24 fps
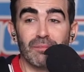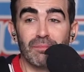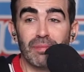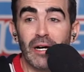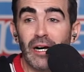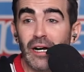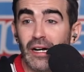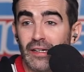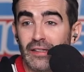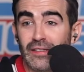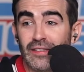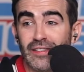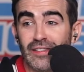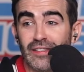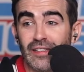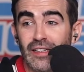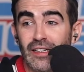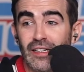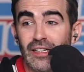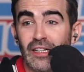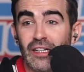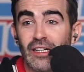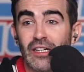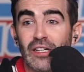the Bucks.
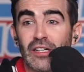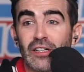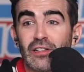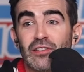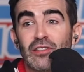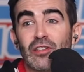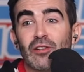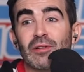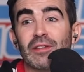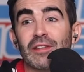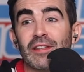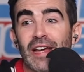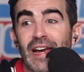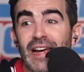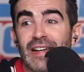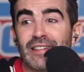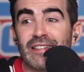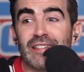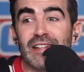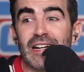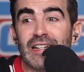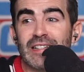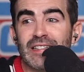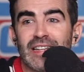So in
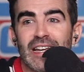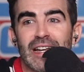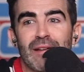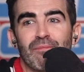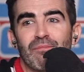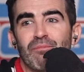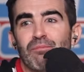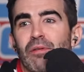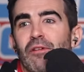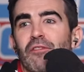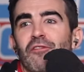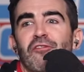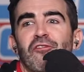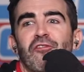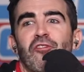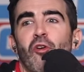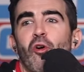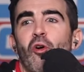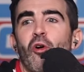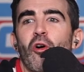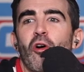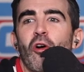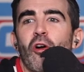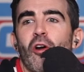last night's game,
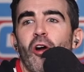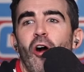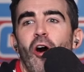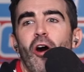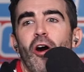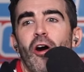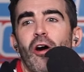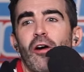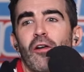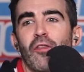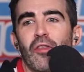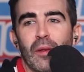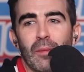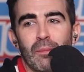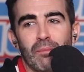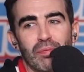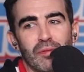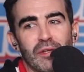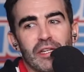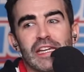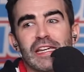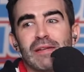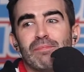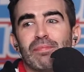before all the
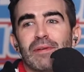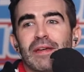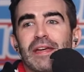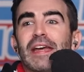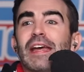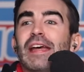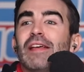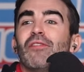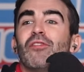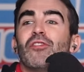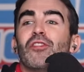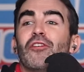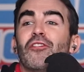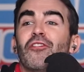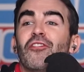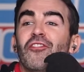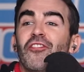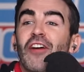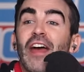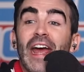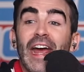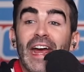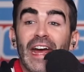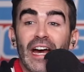bleep hit the
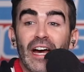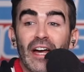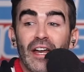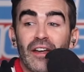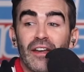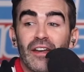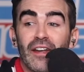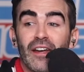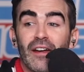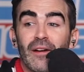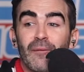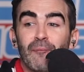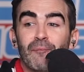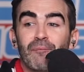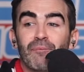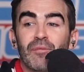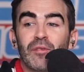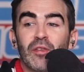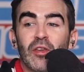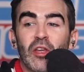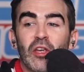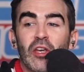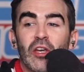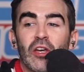fan,
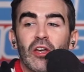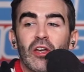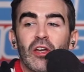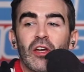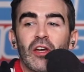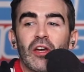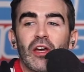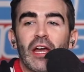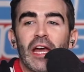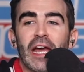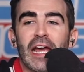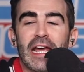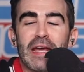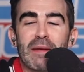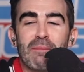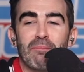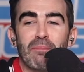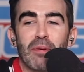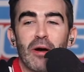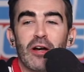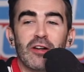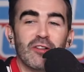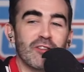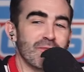a
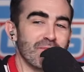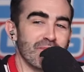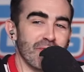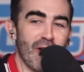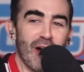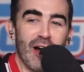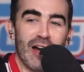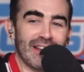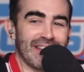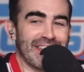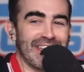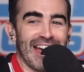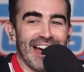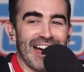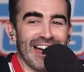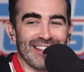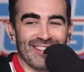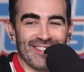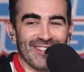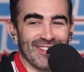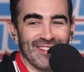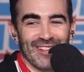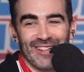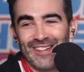Bucks
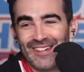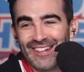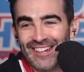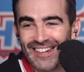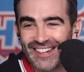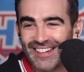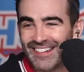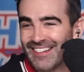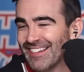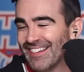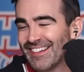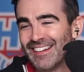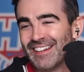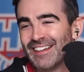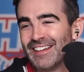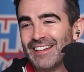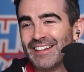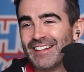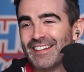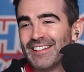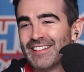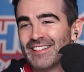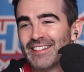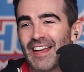broadcaster
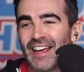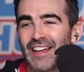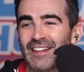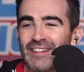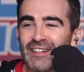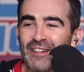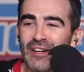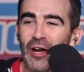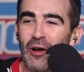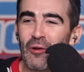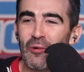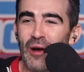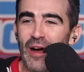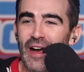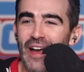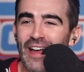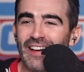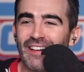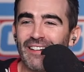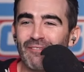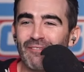said, you know what?